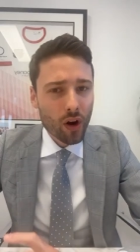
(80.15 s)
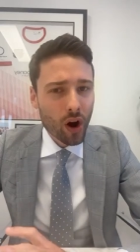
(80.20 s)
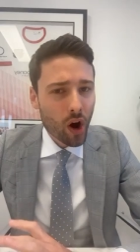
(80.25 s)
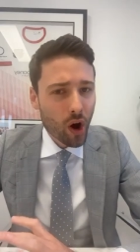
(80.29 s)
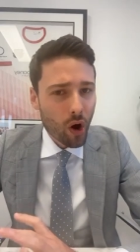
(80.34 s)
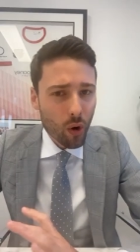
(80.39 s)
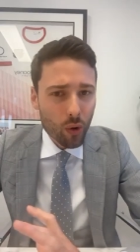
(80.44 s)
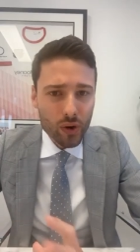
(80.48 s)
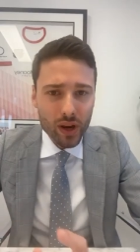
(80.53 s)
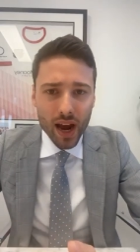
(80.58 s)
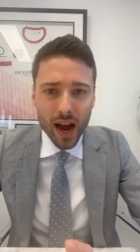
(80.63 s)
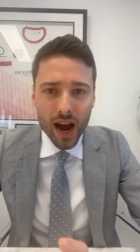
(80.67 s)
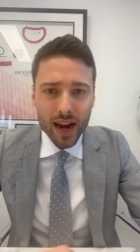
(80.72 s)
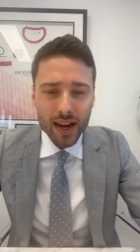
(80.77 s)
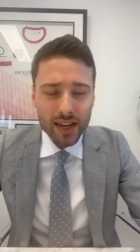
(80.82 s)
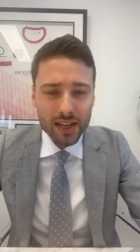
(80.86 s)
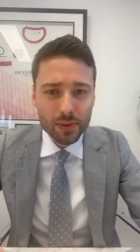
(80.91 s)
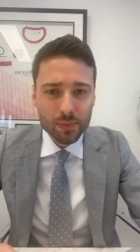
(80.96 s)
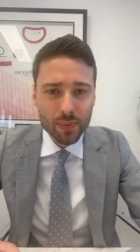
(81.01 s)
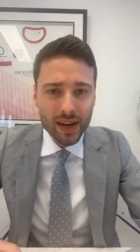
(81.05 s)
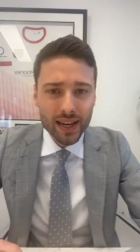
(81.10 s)
The whole yard
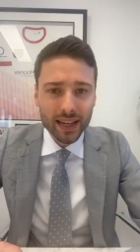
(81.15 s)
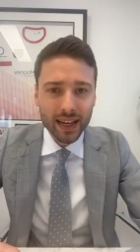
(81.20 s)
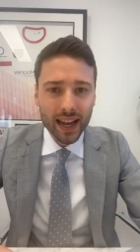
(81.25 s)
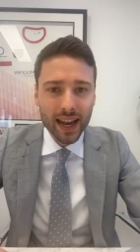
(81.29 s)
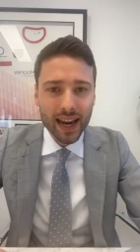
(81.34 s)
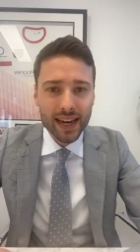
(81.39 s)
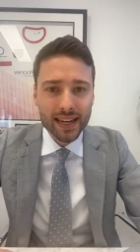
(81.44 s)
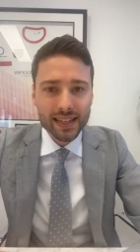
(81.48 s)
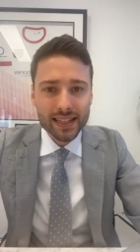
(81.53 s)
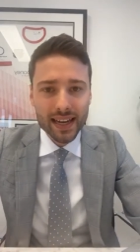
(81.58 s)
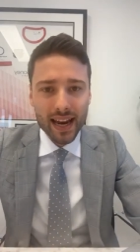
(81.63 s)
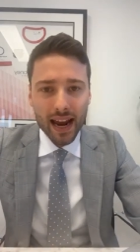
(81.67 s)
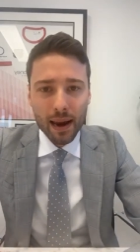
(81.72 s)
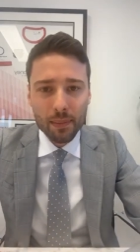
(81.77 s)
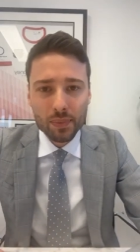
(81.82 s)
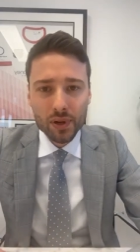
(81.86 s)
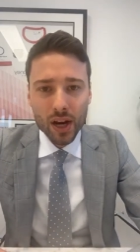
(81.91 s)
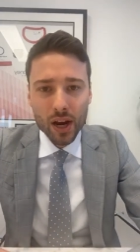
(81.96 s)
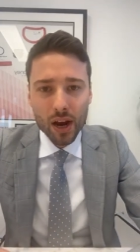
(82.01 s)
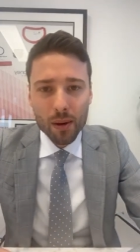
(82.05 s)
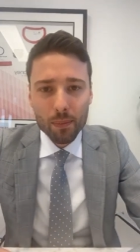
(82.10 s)
has been
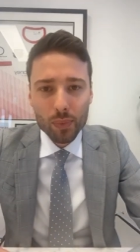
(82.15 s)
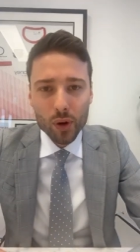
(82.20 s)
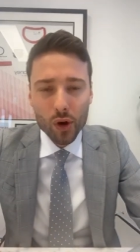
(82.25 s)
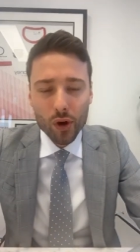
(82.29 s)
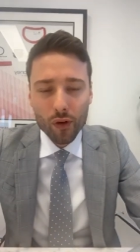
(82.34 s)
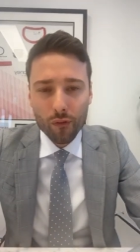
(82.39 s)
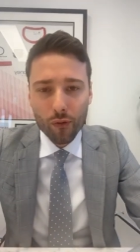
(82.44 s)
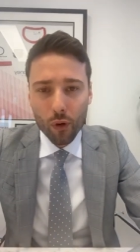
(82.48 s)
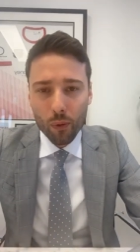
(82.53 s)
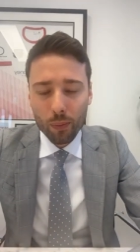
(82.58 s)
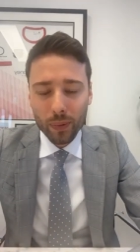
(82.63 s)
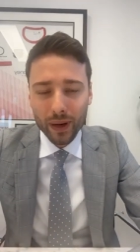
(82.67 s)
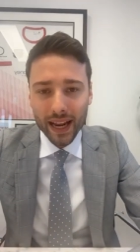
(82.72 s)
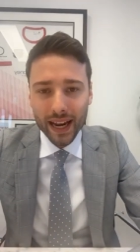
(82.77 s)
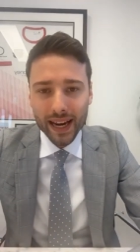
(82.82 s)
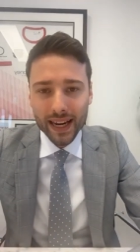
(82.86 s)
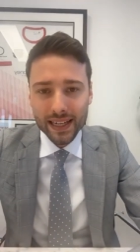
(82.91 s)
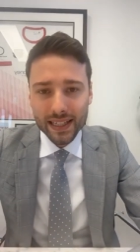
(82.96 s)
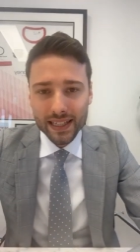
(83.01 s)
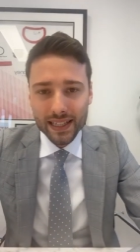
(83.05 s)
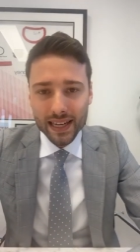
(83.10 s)
landscaped beautiful
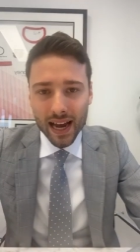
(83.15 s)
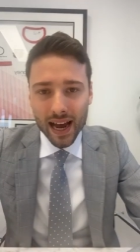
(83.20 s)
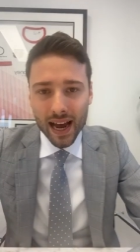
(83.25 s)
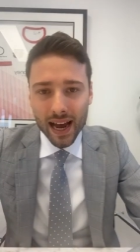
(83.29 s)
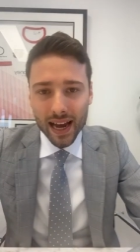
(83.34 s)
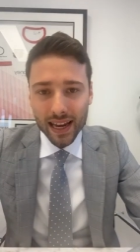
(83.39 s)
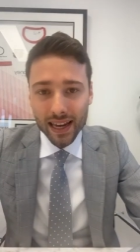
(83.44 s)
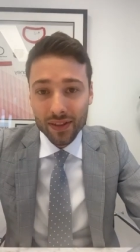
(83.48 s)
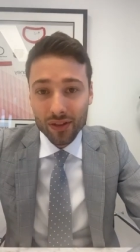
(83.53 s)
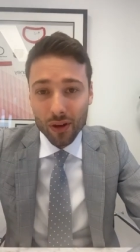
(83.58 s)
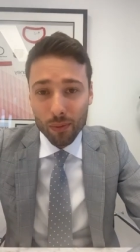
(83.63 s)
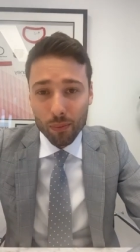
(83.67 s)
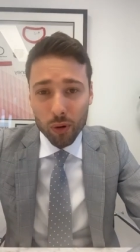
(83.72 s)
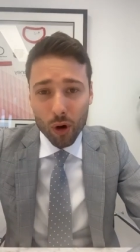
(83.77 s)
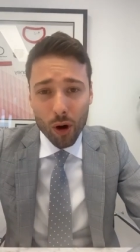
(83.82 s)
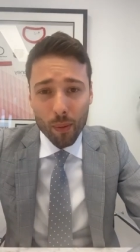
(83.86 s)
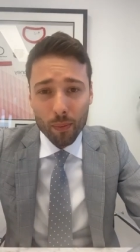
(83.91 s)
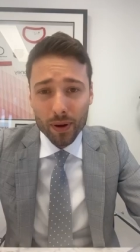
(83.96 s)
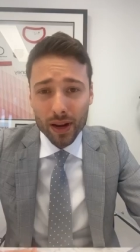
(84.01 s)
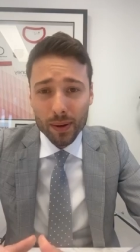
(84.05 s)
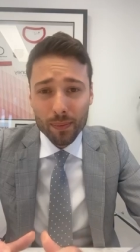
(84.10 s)
plants uh, in the
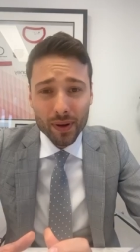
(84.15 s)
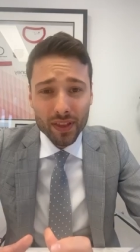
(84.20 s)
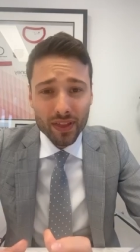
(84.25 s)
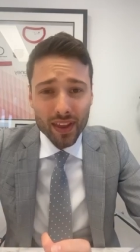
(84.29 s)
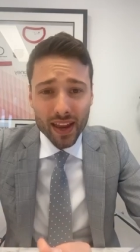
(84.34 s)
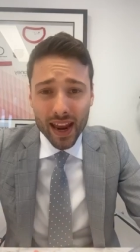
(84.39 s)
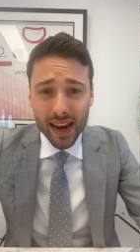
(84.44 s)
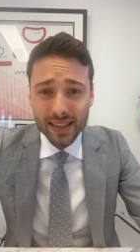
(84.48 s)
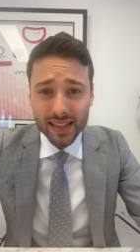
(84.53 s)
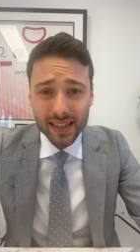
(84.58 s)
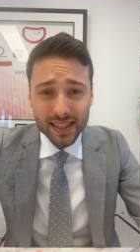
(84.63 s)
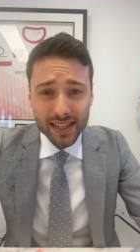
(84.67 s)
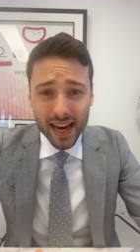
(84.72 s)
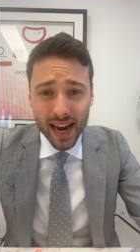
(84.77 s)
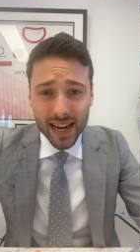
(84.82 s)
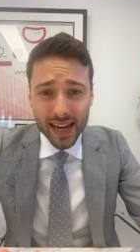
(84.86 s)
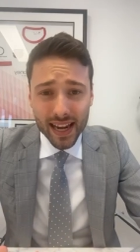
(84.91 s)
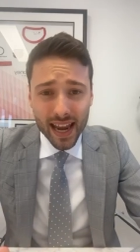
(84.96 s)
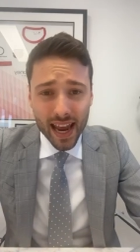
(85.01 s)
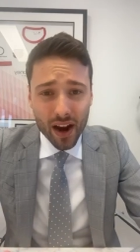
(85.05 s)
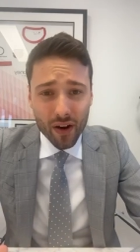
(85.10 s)
property, but the
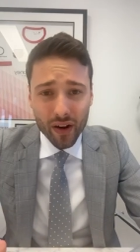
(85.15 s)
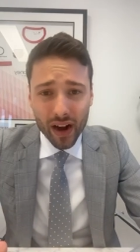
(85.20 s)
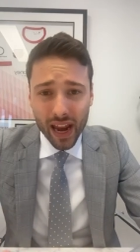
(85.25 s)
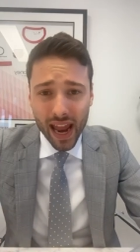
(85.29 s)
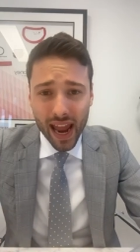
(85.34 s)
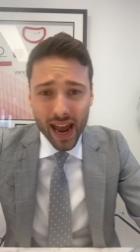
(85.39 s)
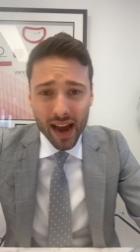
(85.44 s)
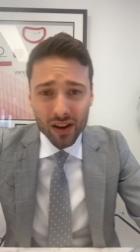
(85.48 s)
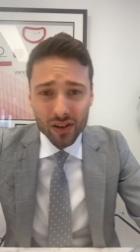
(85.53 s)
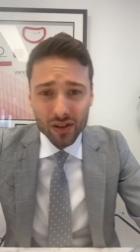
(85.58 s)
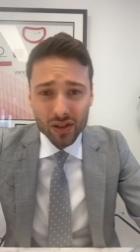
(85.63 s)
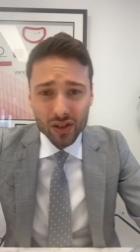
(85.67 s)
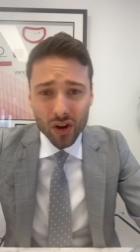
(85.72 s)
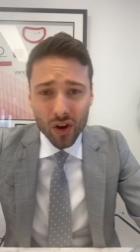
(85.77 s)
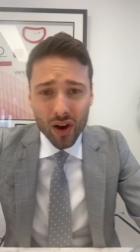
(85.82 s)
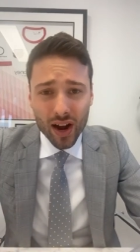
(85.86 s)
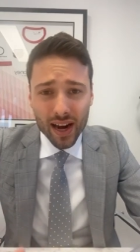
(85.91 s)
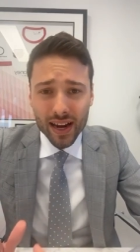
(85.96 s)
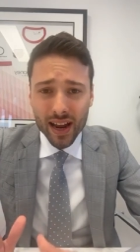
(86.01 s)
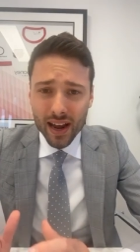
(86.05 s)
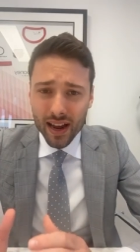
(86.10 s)
entertaining area
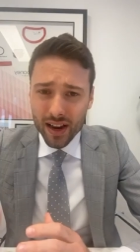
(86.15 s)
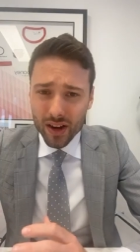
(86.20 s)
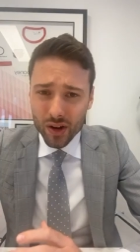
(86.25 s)
outside,